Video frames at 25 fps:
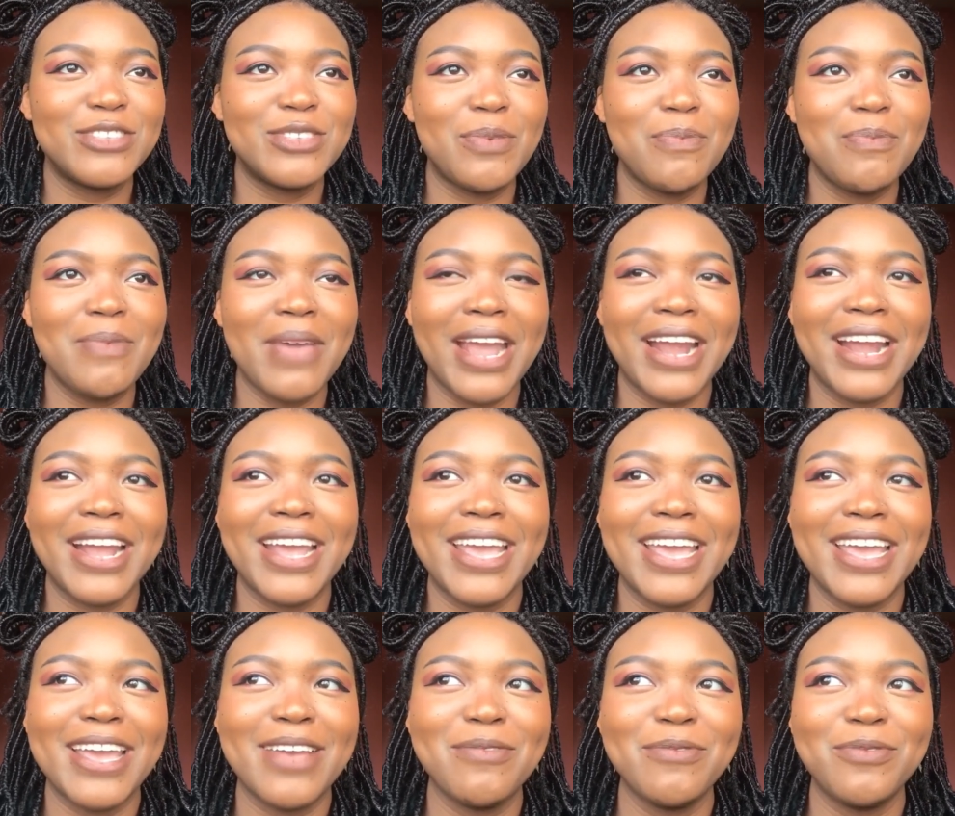
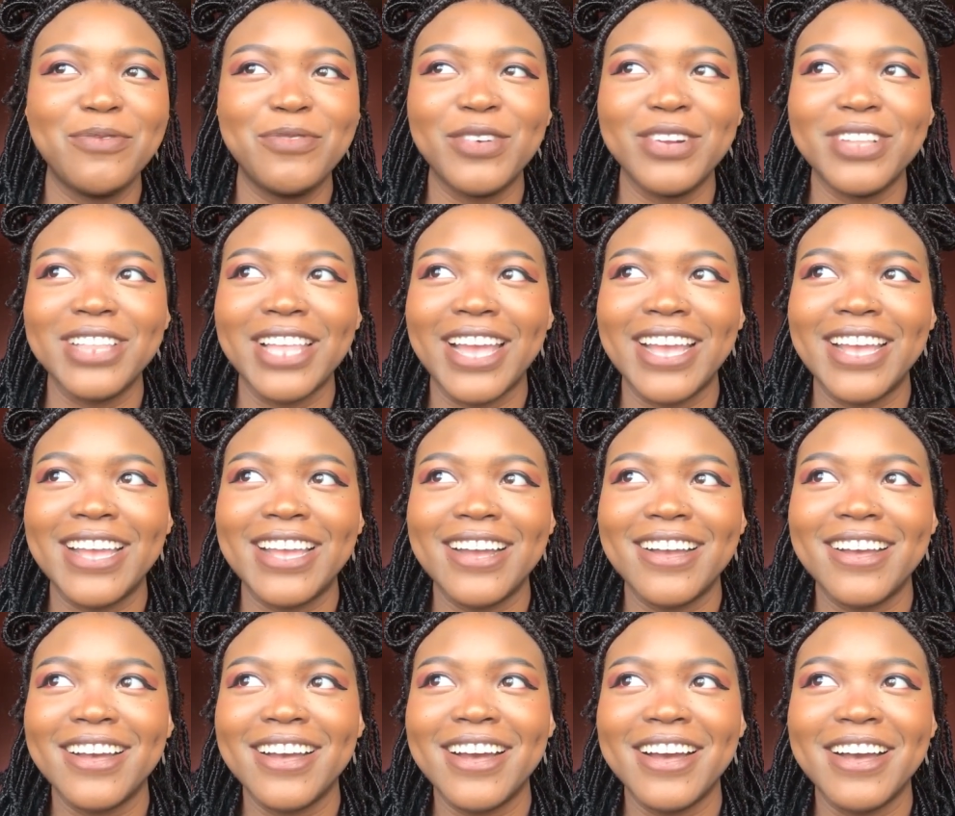marry him for
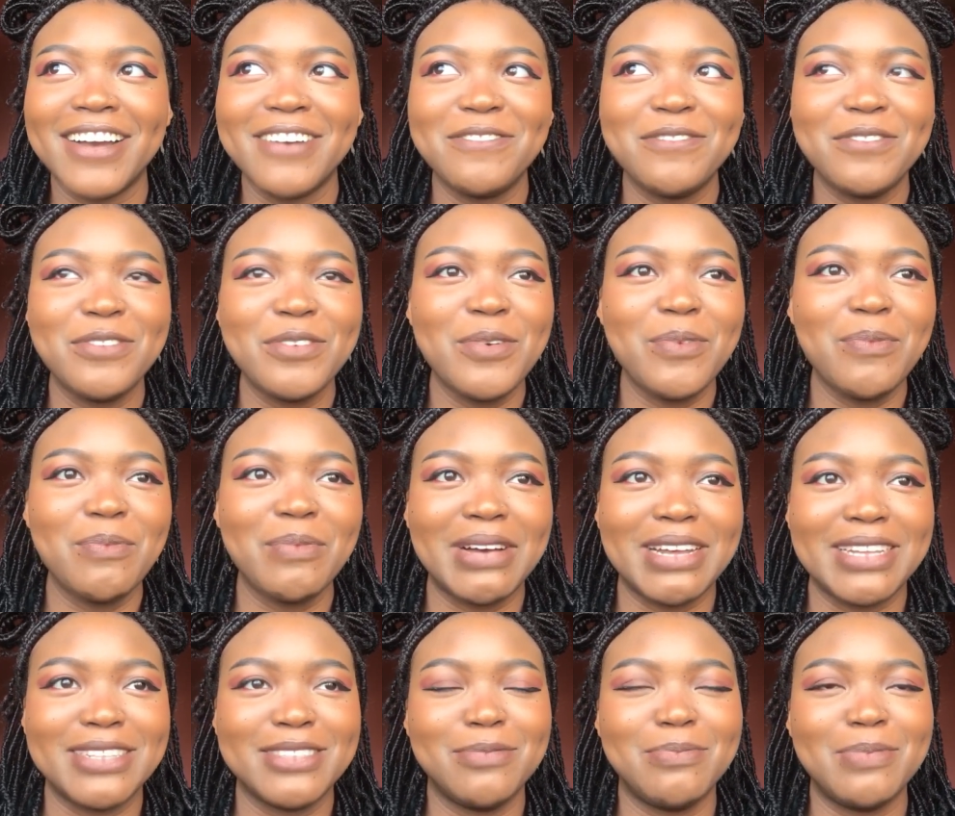like a few
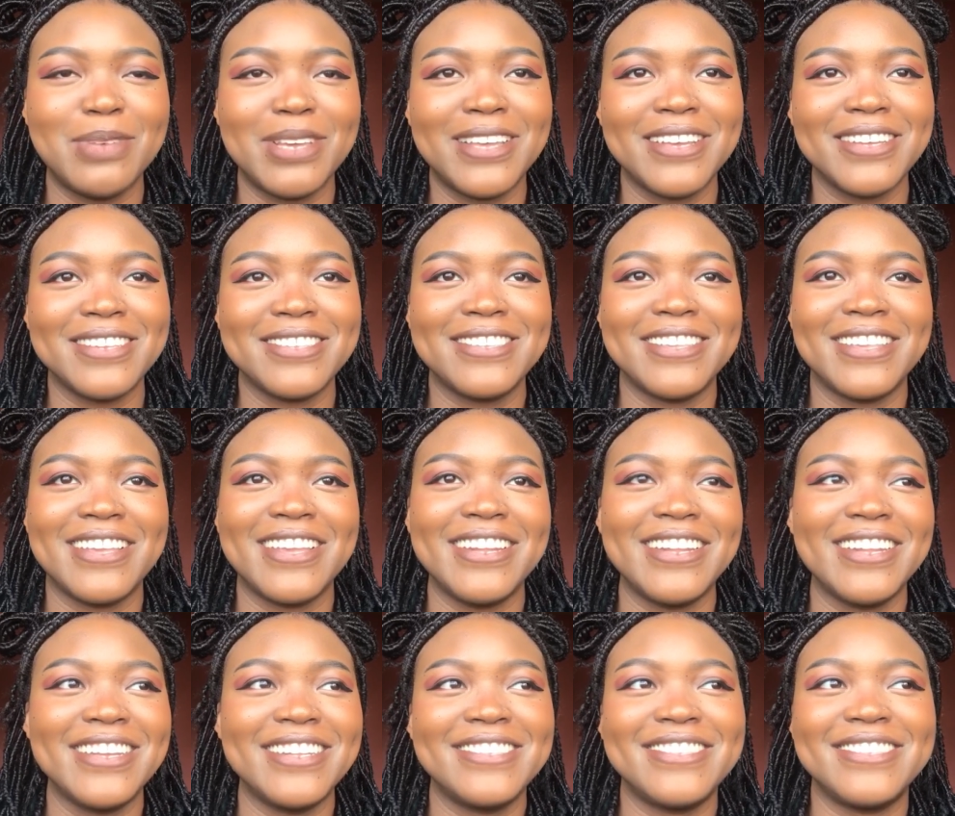months because
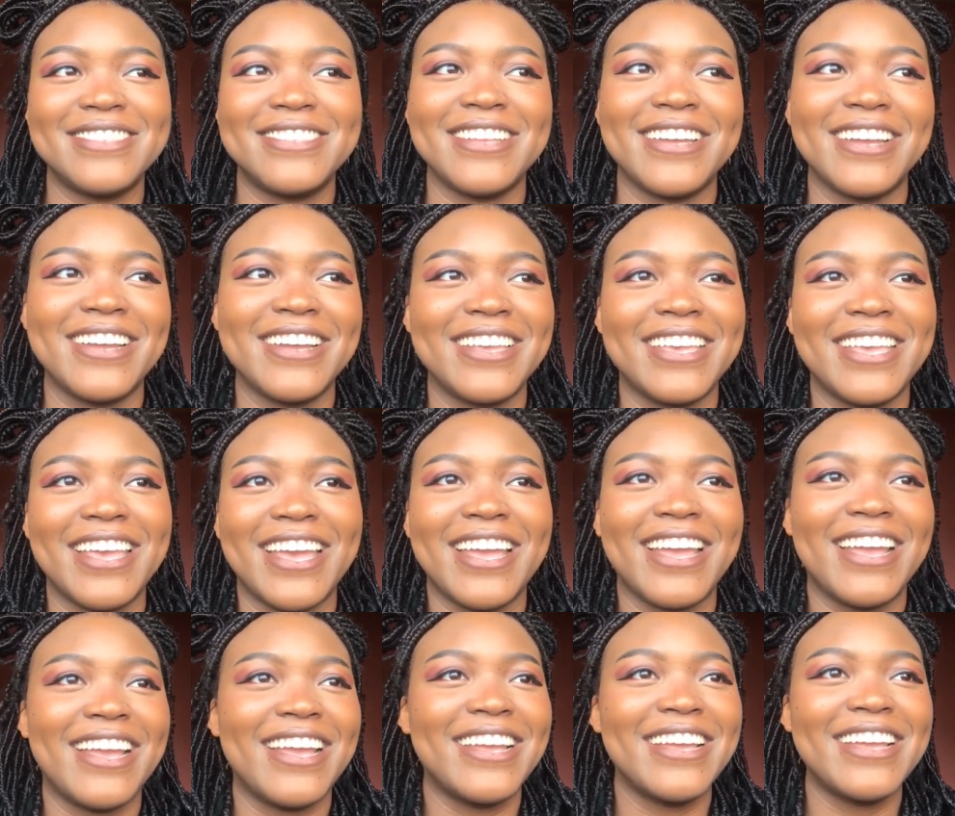he needs to
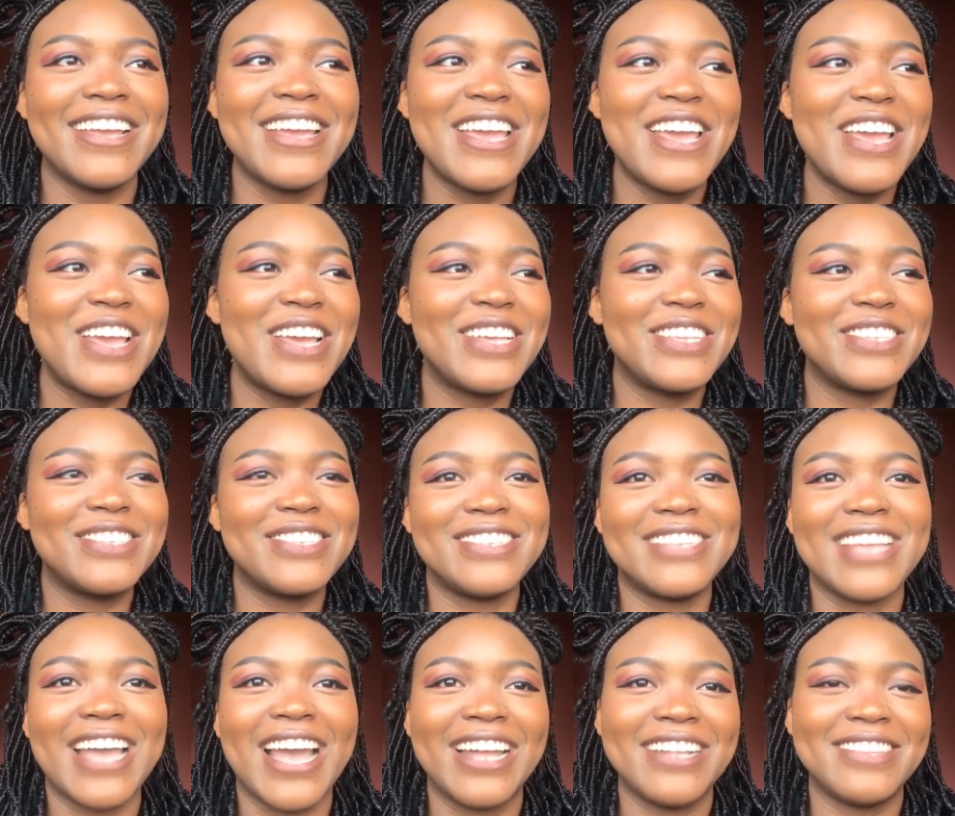get his
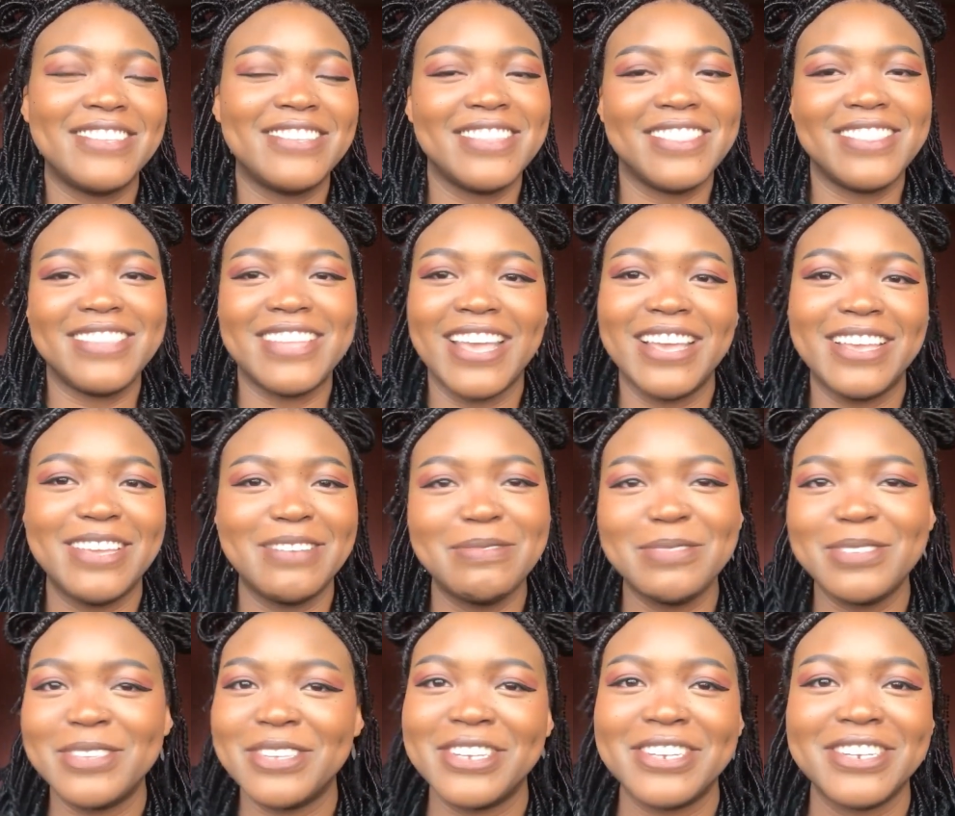dad to take
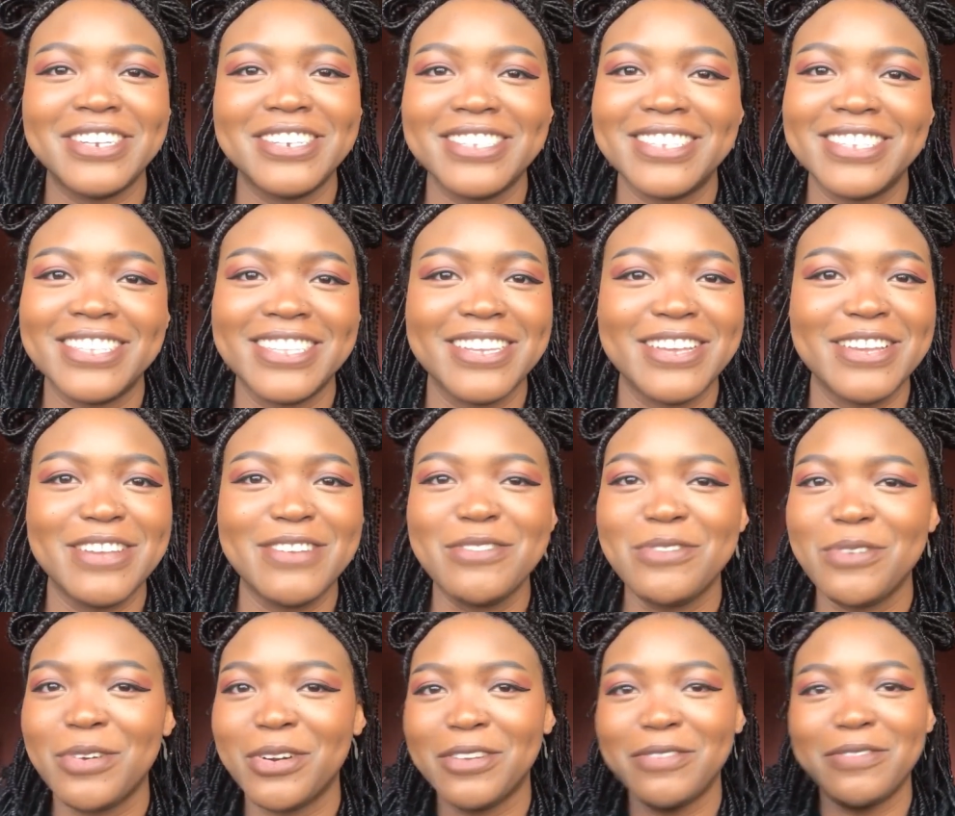him seriously
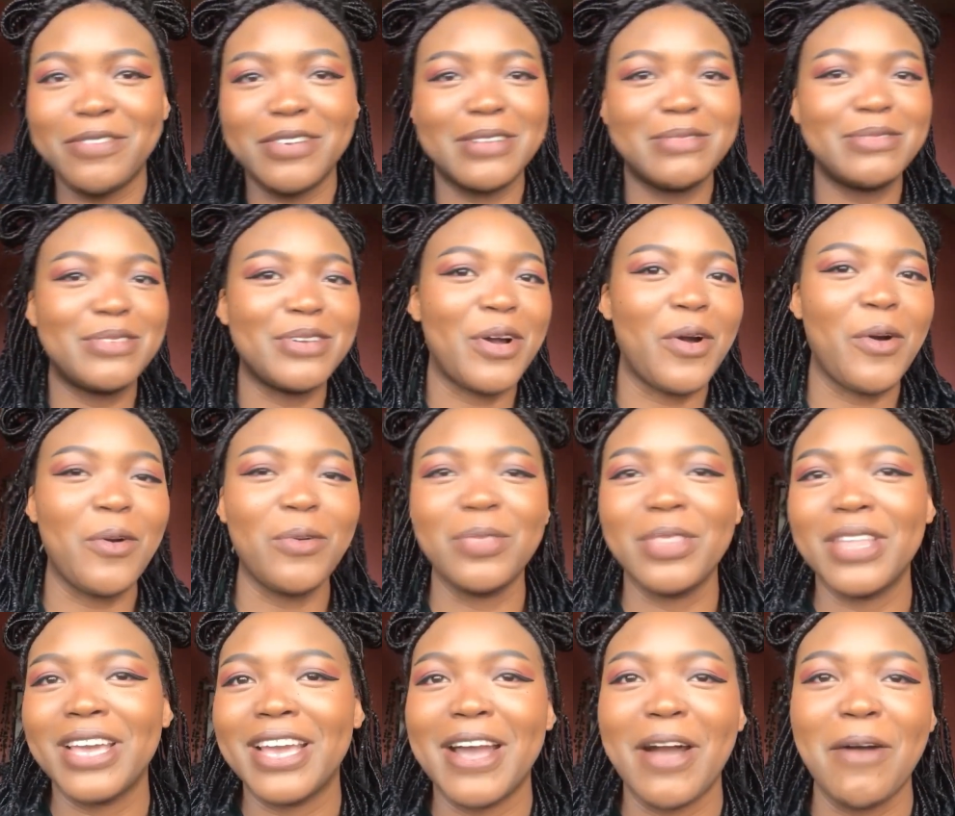in order for him to
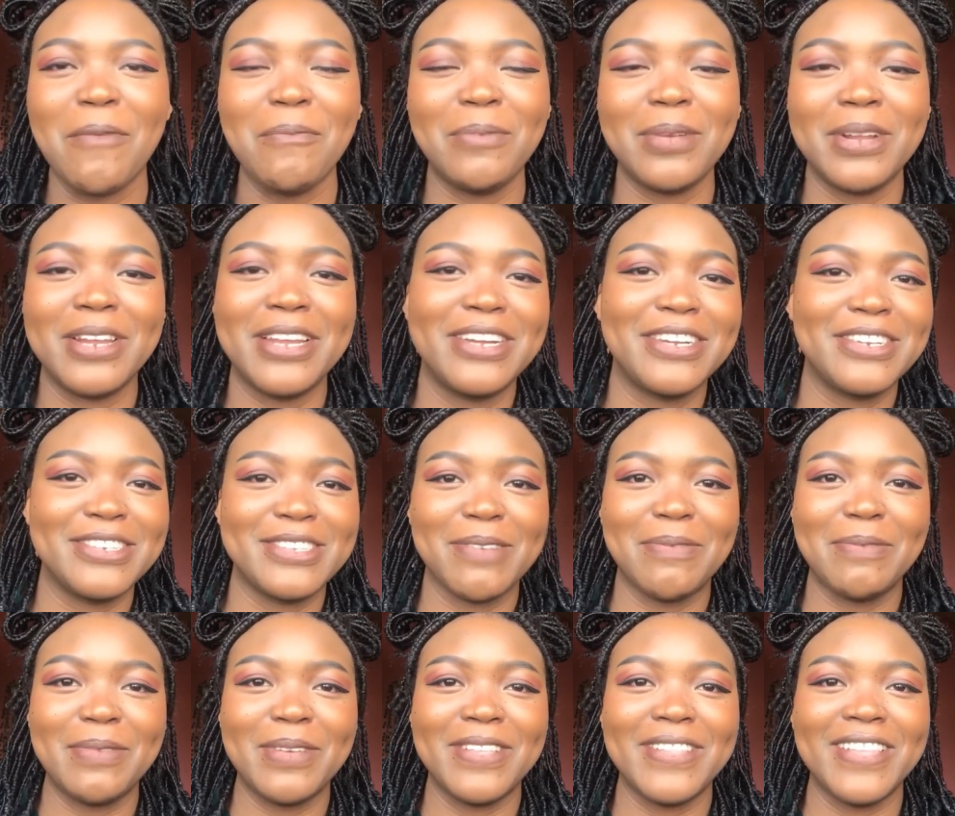own the company or
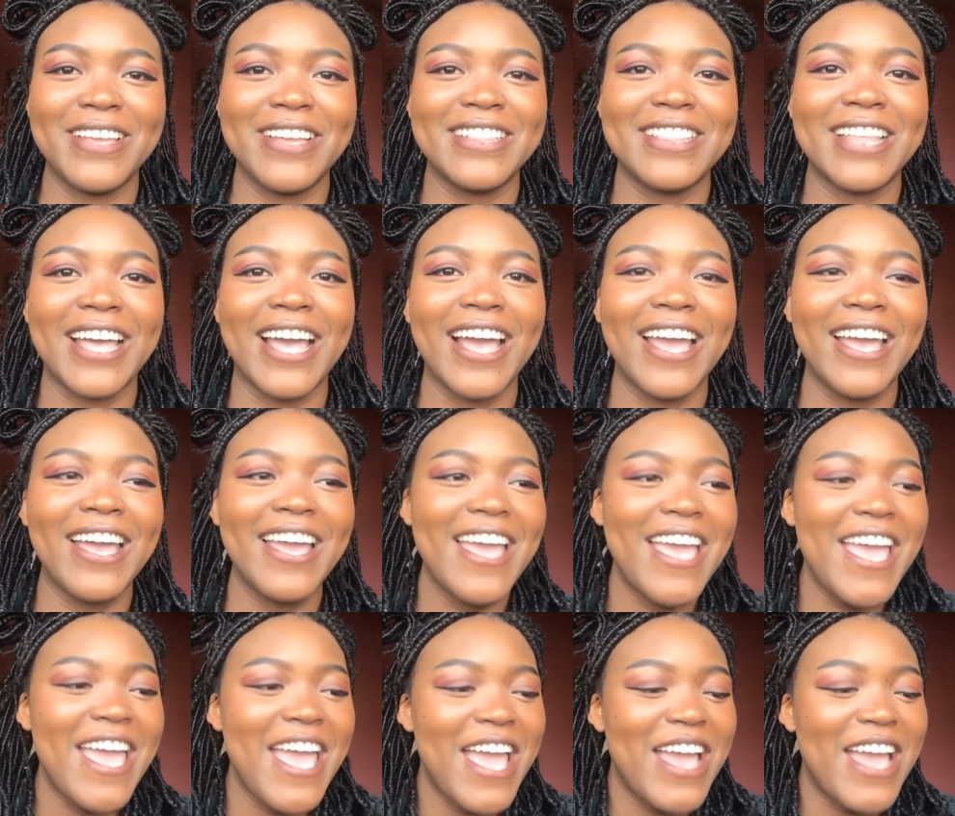something like that.